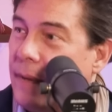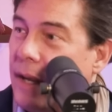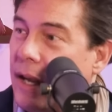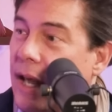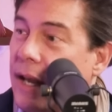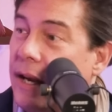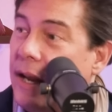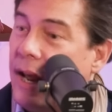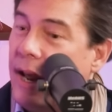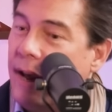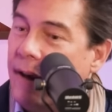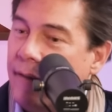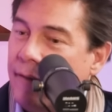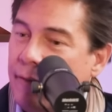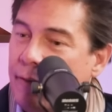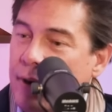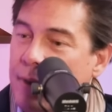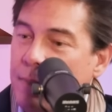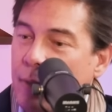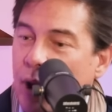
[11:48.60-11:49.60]
And
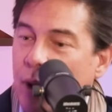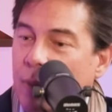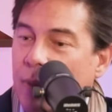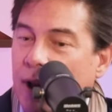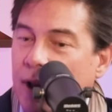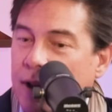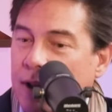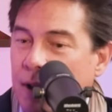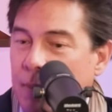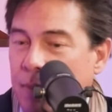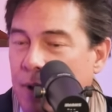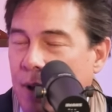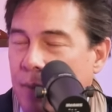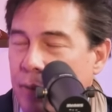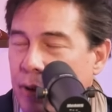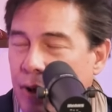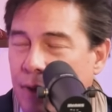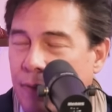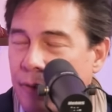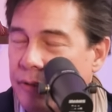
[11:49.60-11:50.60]
every moment can be a
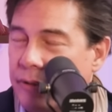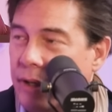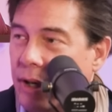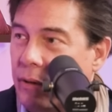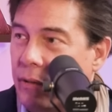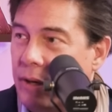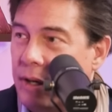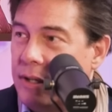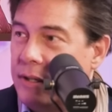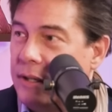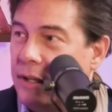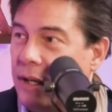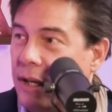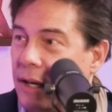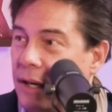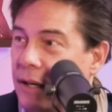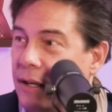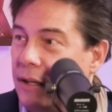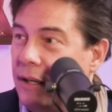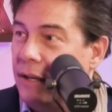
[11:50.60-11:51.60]
beautiful
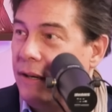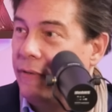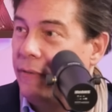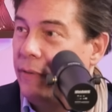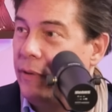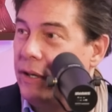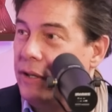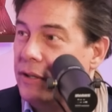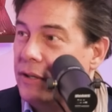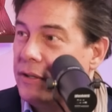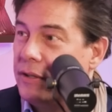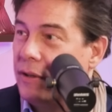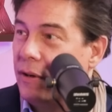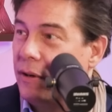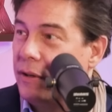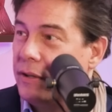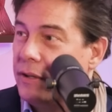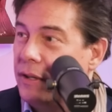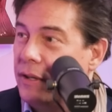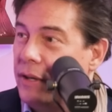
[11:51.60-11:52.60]
synchronicity if we just
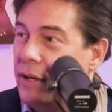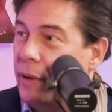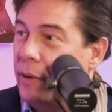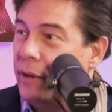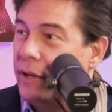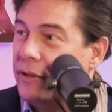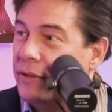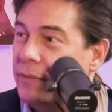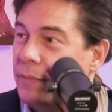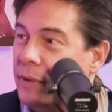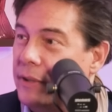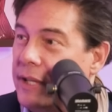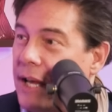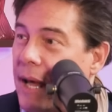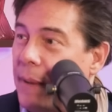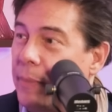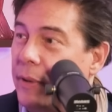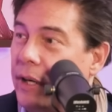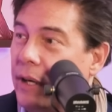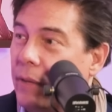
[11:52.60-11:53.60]
start to notice what's
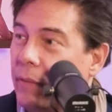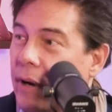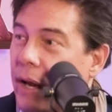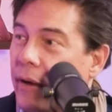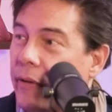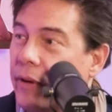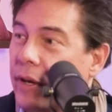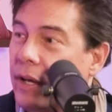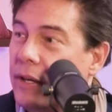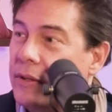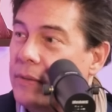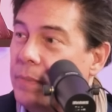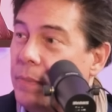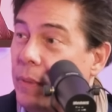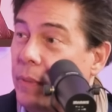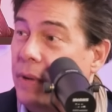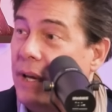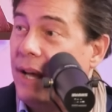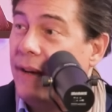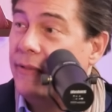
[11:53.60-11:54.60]
happening around us.
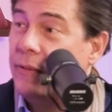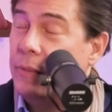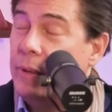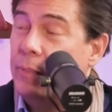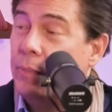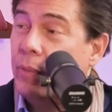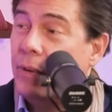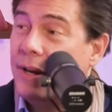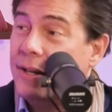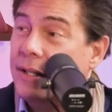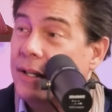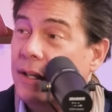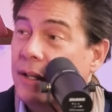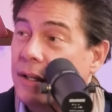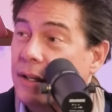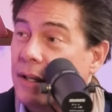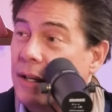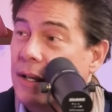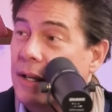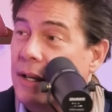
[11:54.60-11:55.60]
But we have to be
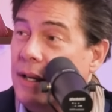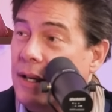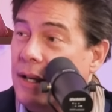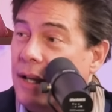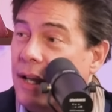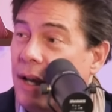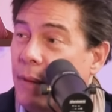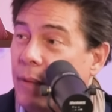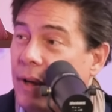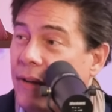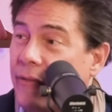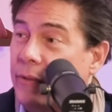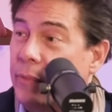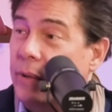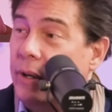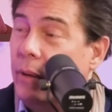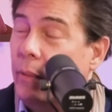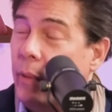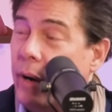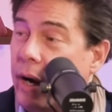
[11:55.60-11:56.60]
present and we have to
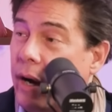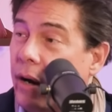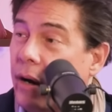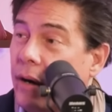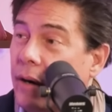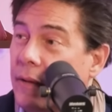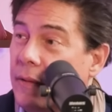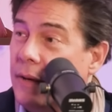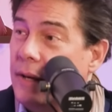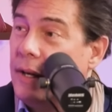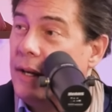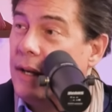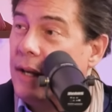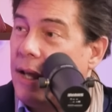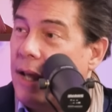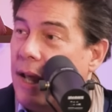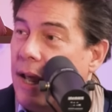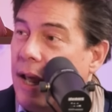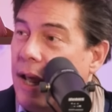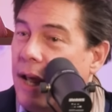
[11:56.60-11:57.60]
be aware
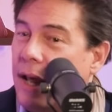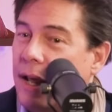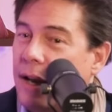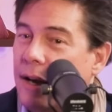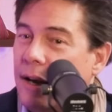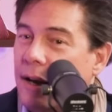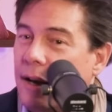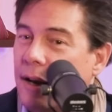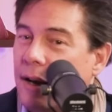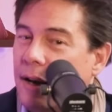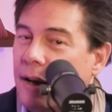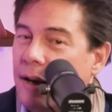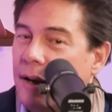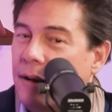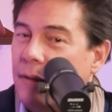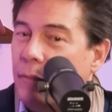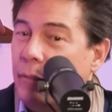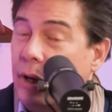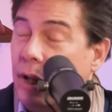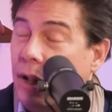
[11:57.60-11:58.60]
and
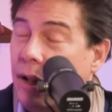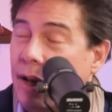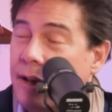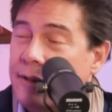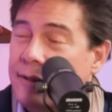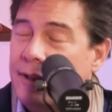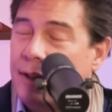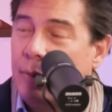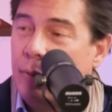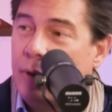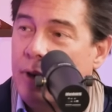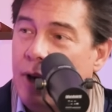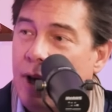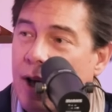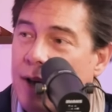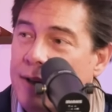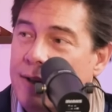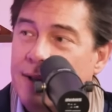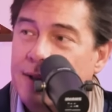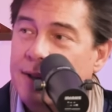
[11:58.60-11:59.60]
realize that we're
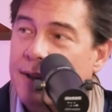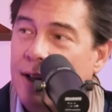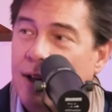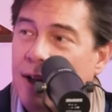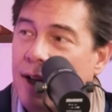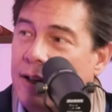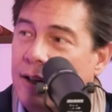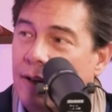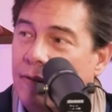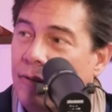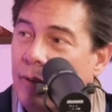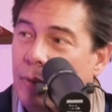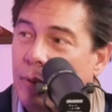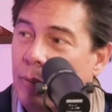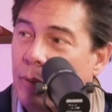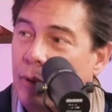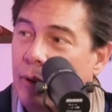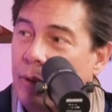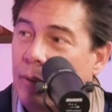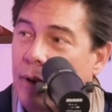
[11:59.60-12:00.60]
not disconnected from the
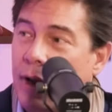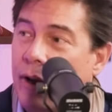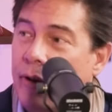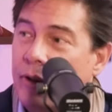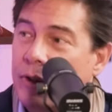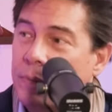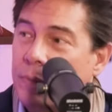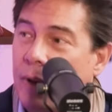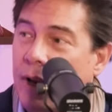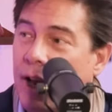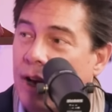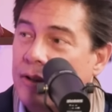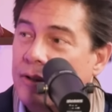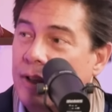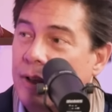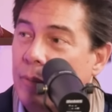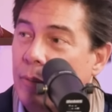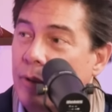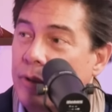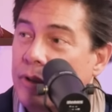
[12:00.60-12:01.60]
world around us, but
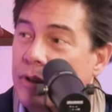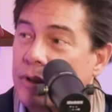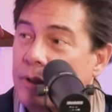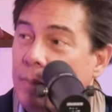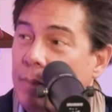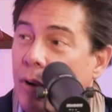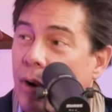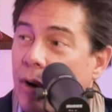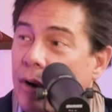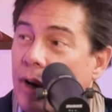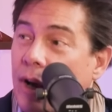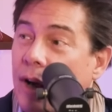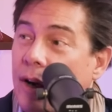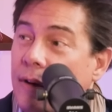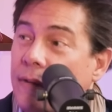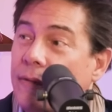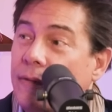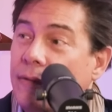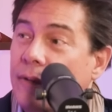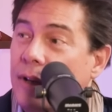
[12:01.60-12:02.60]
actually we're just a part
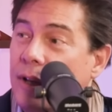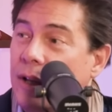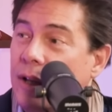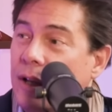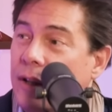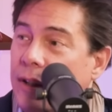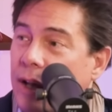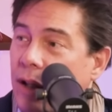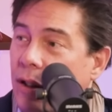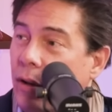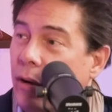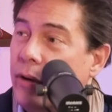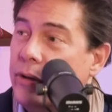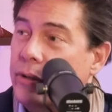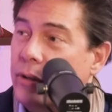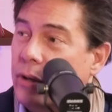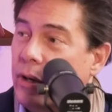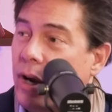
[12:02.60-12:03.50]
of that larger